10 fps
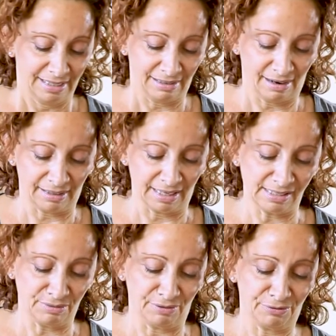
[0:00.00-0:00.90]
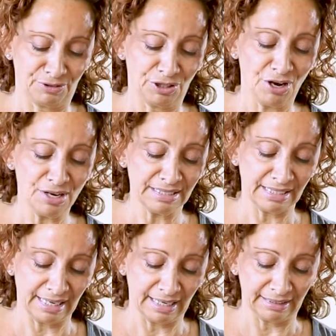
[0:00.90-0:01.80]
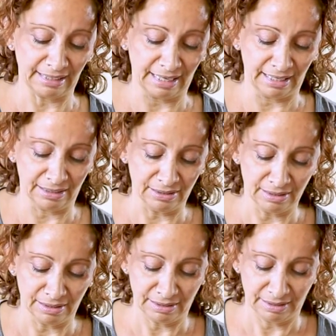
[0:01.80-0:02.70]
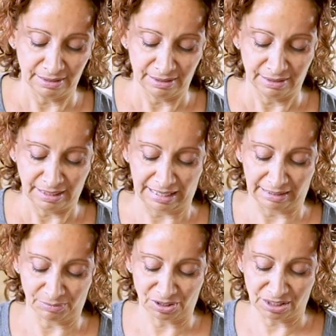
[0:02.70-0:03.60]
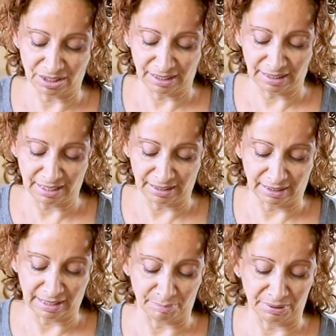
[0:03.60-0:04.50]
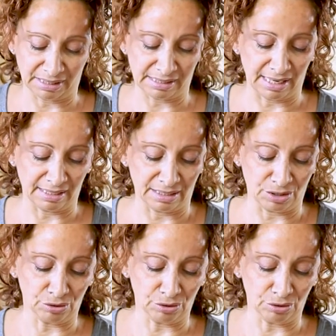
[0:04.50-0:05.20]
All right, guys, we've turned it out now, and I'm just gonna cut a couple of slices.